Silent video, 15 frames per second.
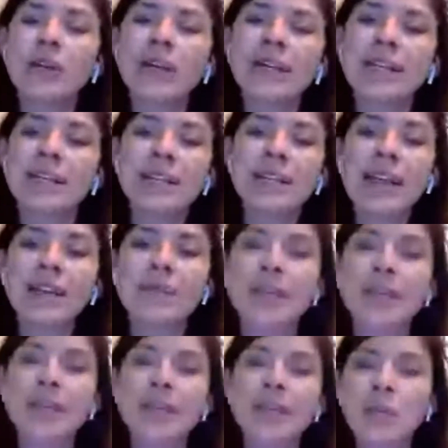created an
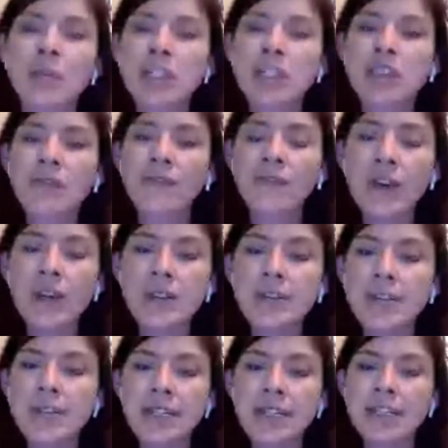element in which the
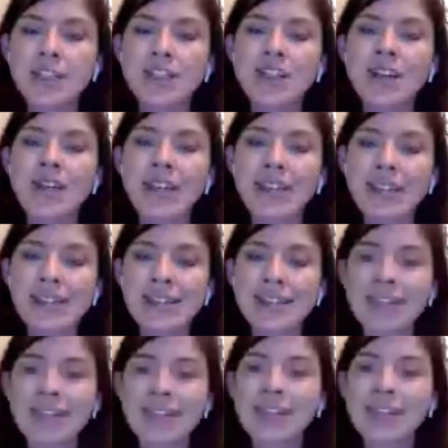first condition of
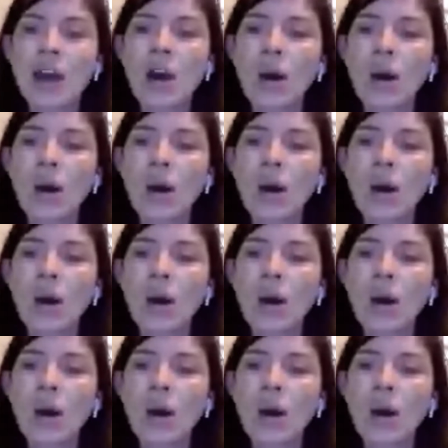existence